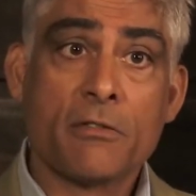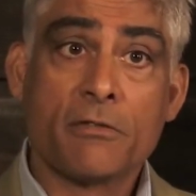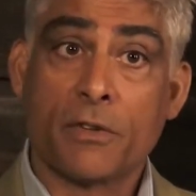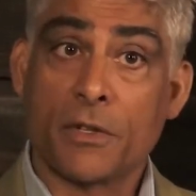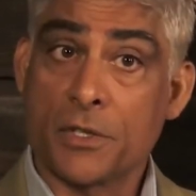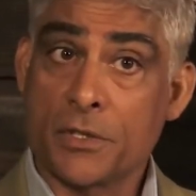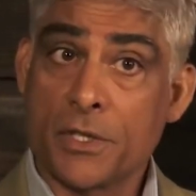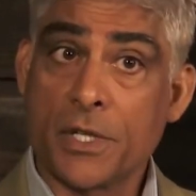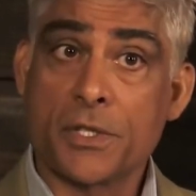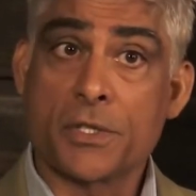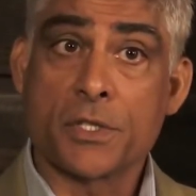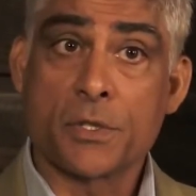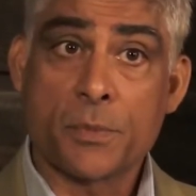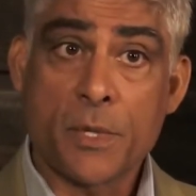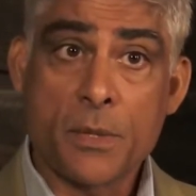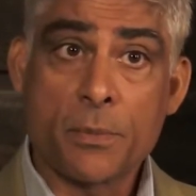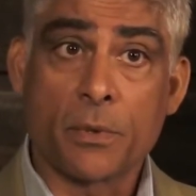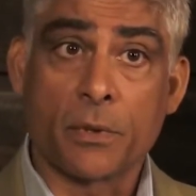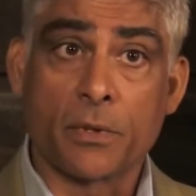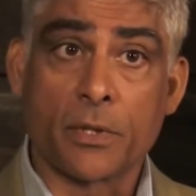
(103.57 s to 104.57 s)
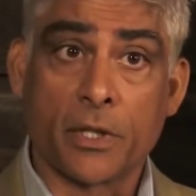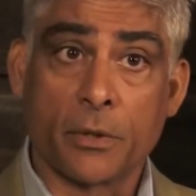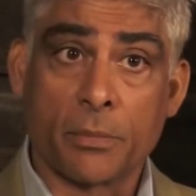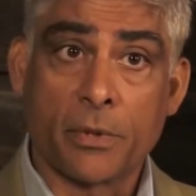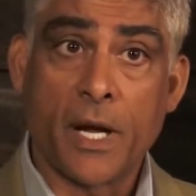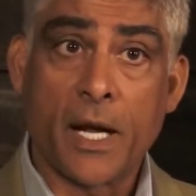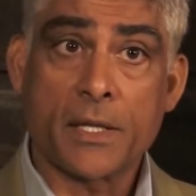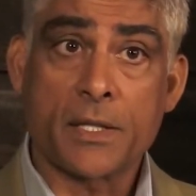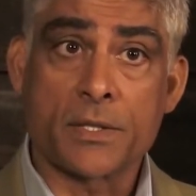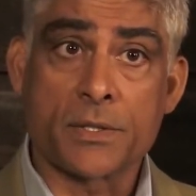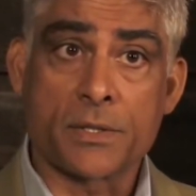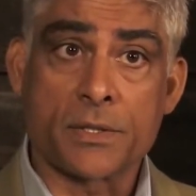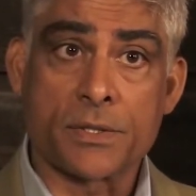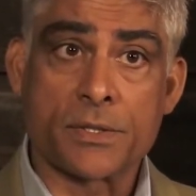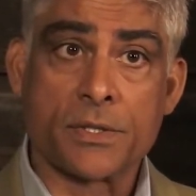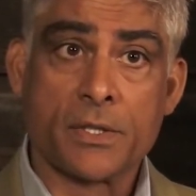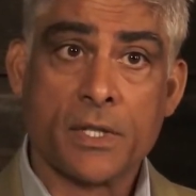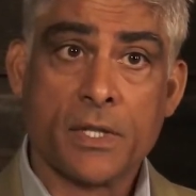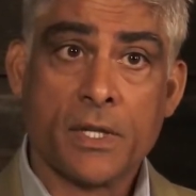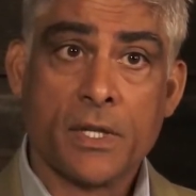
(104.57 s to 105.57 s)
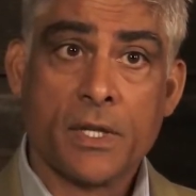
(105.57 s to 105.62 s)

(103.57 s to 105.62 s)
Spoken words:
First Nations people, their practices,